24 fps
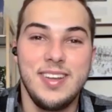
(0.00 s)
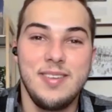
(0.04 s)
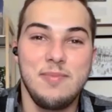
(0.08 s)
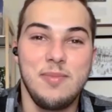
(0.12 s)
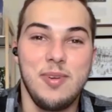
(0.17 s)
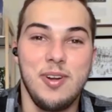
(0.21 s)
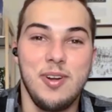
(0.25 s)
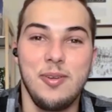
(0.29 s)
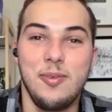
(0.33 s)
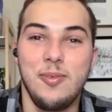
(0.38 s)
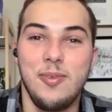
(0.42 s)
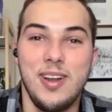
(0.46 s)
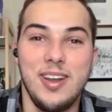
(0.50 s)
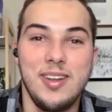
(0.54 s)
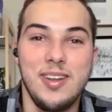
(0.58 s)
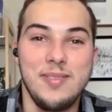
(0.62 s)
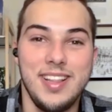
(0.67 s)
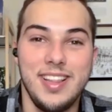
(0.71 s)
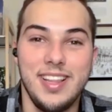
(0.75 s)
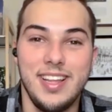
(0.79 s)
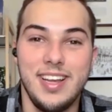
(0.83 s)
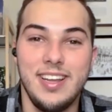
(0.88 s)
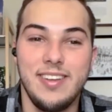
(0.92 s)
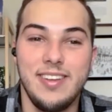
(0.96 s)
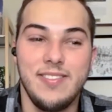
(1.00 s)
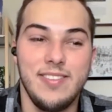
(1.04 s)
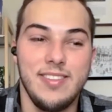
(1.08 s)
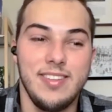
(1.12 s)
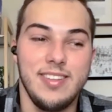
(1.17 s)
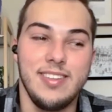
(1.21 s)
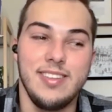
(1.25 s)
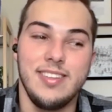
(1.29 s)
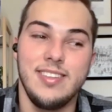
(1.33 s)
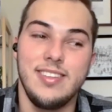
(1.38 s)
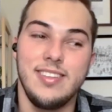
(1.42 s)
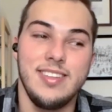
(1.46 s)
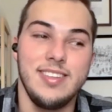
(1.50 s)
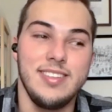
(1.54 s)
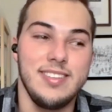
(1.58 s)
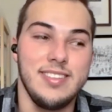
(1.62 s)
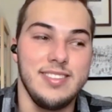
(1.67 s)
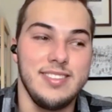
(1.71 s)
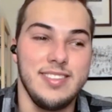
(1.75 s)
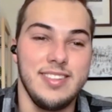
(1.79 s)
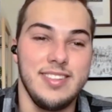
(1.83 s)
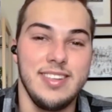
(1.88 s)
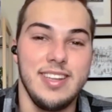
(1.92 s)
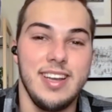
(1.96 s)
part one of my life. And this
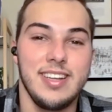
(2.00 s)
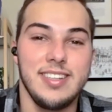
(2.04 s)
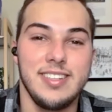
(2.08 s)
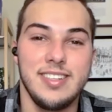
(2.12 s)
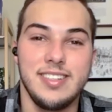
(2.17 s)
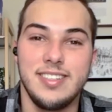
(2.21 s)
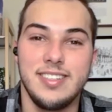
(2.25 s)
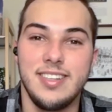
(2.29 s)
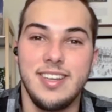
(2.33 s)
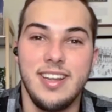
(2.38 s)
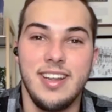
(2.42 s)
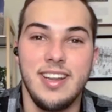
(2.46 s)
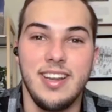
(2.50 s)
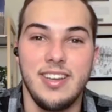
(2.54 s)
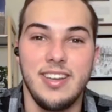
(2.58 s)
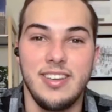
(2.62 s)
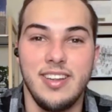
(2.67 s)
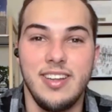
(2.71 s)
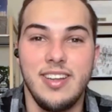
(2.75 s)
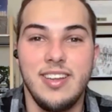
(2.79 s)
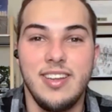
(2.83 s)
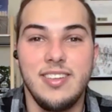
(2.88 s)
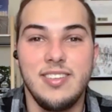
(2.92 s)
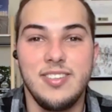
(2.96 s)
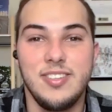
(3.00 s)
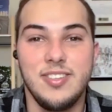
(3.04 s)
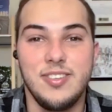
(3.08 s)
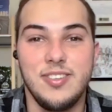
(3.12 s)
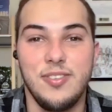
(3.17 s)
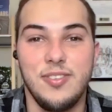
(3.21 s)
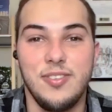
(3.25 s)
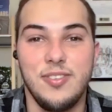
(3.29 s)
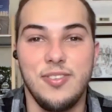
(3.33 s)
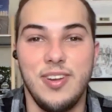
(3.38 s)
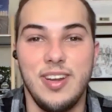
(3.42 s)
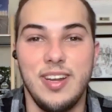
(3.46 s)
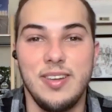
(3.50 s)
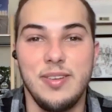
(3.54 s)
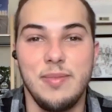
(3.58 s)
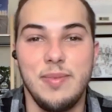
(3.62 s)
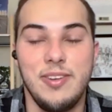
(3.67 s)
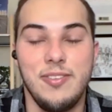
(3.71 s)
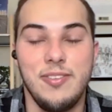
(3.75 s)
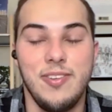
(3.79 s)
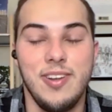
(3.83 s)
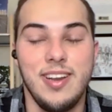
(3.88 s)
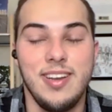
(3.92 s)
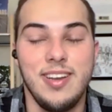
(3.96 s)
is the next exciting story to
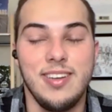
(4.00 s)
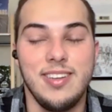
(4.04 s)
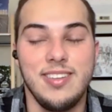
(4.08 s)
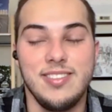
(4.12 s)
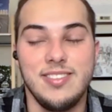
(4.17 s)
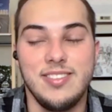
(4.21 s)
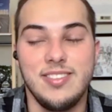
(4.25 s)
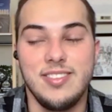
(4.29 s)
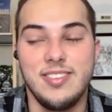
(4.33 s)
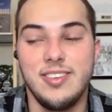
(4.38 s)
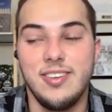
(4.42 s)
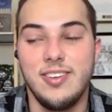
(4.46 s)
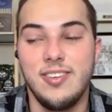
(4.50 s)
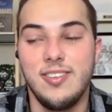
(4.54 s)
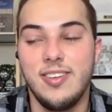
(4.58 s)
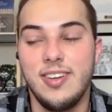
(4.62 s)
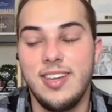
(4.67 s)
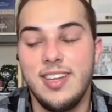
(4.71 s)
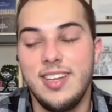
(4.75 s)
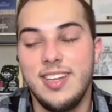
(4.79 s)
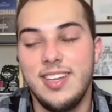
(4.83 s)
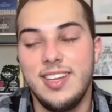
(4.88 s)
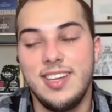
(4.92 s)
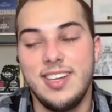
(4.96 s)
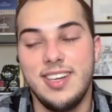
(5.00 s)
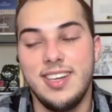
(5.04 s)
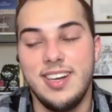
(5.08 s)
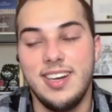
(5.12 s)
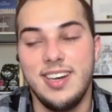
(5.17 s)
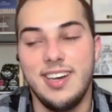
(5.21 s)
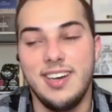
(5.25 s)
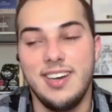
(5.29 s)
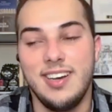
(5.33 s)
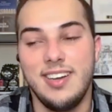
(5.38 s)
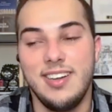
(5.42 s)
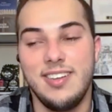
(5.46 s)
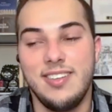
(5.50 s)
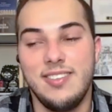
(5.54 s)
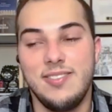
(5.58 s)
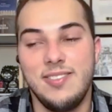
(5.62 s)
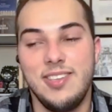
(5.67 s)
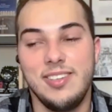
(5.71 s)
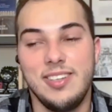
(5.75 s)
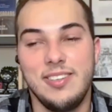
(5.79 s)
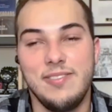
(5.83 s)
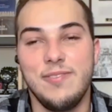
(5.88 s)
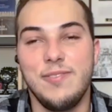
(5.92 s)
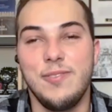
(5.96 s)
be written. And so uh, really
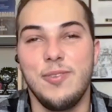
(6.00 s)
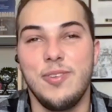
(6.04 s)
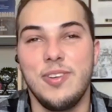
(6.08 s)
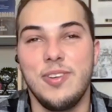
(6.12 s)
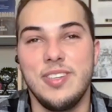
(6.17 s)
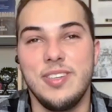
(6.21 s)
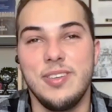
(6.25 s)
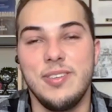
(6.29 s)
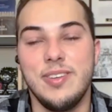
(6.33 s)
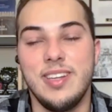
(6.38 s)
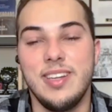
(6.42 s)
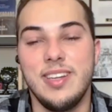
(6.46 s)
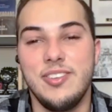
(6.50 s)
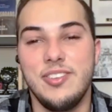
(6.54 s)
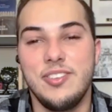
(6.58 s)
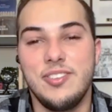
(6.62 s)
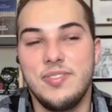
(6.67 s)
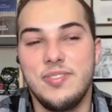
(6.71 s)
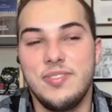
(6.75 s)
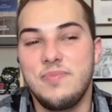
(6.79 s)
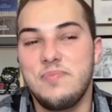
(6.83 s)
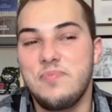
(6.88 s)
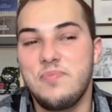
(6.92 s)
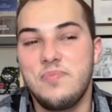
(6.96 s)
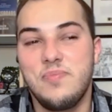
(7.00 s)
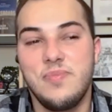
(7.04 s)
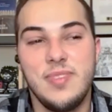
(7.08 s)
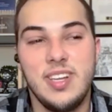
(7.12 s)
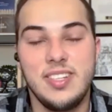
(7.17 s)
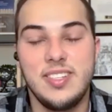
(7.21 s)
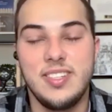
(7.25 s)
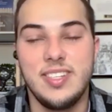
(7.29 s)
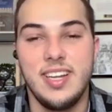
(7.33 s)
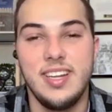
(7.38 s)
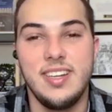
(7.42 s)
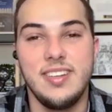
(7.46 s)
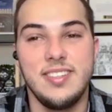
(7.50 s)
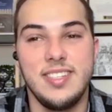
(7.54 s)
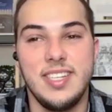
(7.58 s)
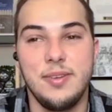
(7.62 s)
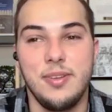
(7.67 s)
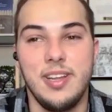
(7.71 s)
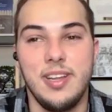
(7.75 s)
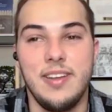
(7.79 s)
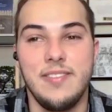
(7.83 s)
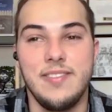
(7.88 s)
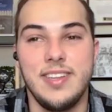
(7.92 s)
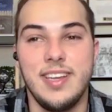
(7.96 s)
looking forward to it and just excited to see where
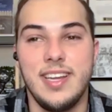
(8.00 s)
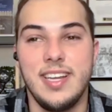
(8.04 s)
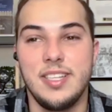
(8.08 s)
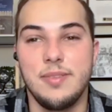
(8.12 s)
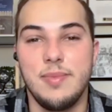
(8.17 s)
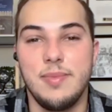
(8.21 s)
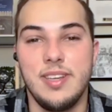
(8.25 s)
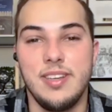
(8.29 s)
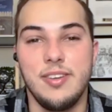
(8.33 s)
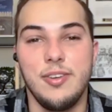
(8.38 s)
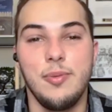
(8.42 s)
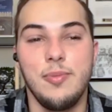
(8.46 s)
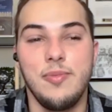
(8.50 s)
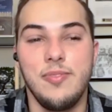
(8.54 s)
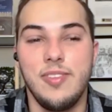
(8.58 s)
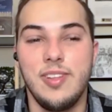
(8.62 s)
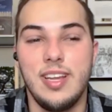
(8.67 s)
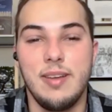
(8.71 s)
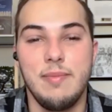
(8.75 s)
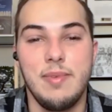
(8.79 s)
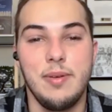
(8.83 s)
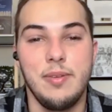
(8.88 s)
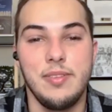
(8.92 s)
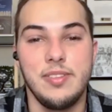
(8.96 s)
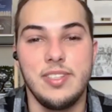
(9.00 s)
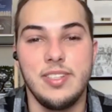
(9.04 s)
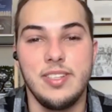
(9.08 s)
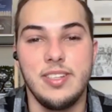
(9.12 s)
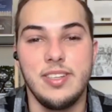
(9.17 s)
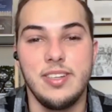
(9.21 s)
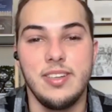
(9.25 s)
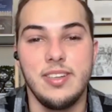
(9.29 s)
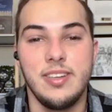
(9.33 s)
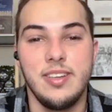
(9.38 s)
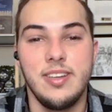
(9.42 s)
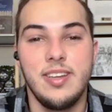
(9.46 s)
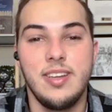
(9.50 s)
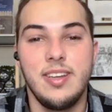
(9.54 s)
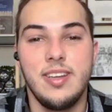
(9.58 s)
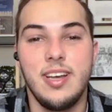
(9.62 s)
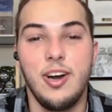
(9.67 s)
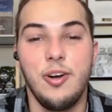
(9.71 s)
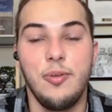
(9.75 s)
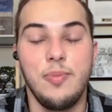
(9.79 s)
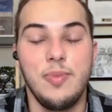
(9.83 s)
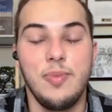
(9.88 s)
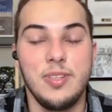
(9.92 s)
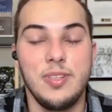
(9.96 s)
life takes me. Hopefully I'm able to
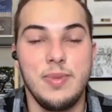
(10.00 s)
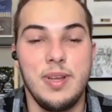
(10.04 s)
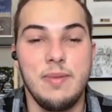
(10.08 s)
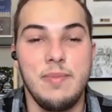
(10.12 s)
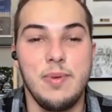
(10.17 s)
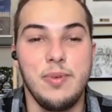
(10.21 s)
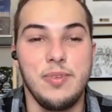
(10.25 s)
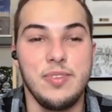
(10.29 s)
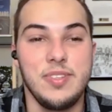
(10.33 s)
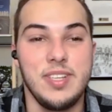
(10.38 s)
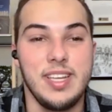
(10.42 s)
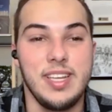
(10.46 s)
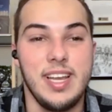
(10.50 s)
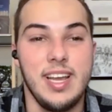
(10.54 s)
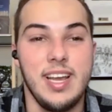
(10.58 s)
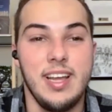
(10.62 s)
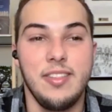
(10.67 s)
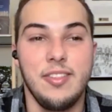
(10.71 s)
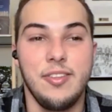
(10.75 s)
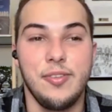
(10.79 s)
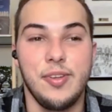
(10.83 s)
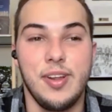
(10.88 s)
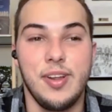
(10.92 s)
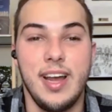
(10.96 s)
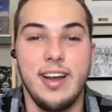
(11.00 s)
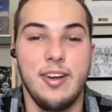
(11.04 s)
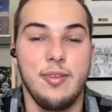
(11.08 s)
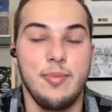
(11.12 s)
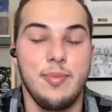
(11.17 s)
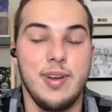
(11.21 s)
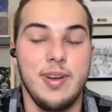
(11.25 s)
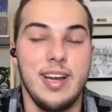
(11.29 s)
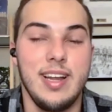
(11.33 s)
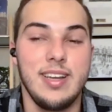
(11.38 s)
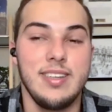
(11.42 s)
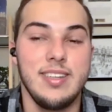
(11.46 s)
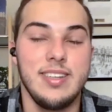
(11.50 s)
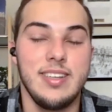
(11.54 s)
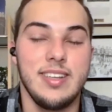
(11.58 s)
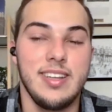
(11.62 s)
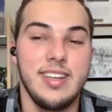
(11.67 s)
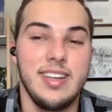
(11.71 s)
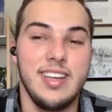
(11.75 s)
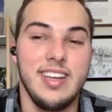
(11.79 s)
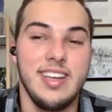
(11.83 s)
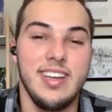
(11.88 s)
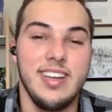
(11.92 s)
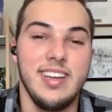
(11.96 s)
help as many people as I can through chiropractic
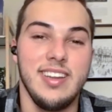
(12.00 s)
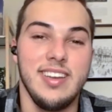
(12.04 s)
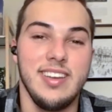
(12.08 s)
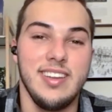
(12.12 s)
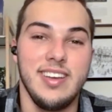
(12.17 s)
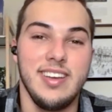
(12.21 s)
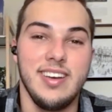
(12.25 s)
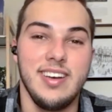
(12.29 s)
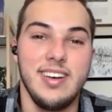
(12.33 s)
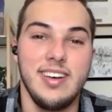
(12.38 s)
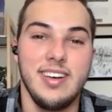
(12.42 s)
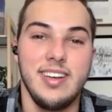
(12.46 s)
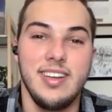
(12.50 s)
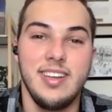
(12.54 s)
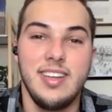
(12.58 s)
and uh,